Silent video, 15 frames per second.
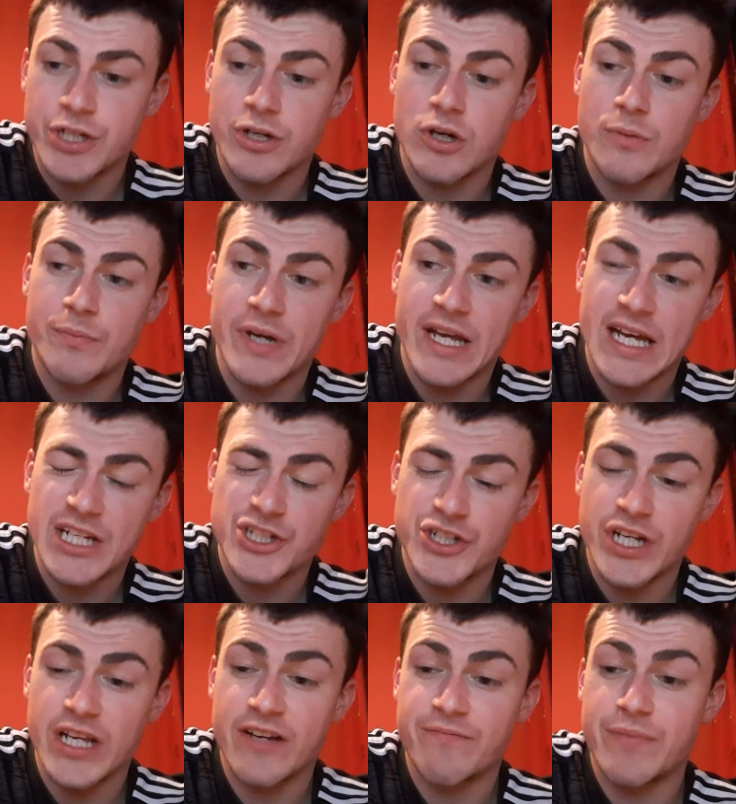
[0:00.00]
You know,
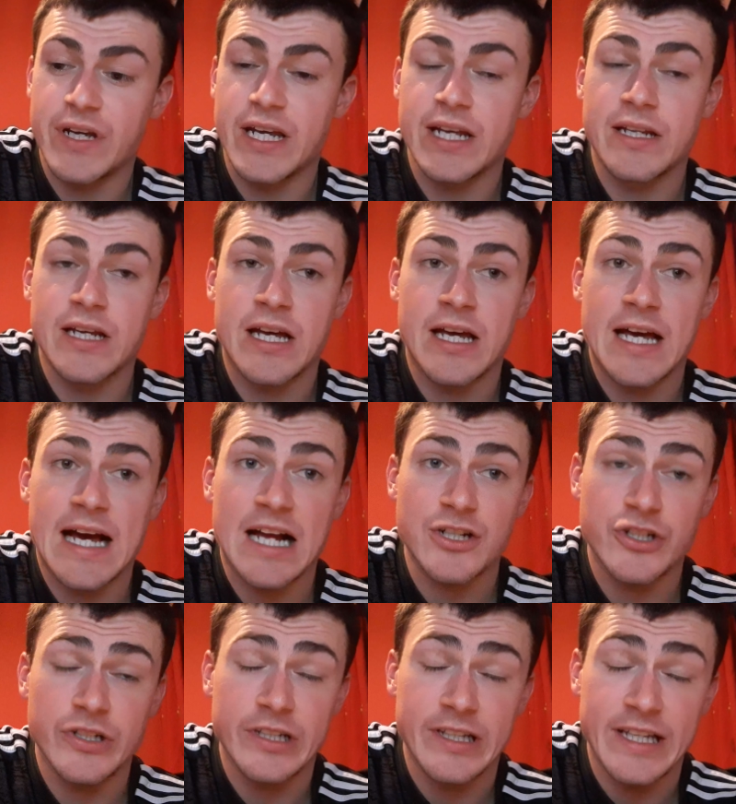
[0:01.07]
PSG have been
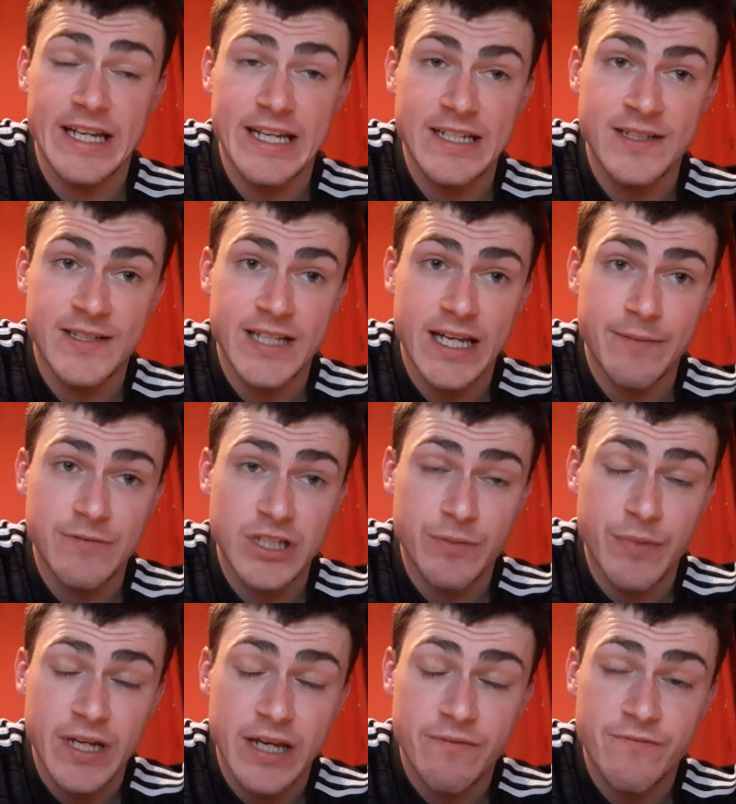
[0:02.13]
actually the latest team to
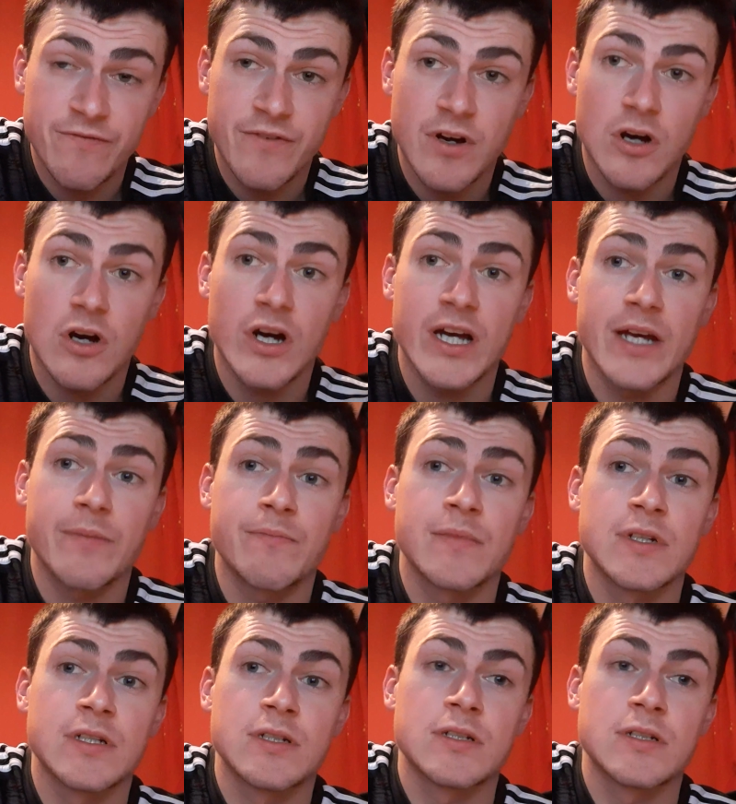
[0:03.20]
be in for him.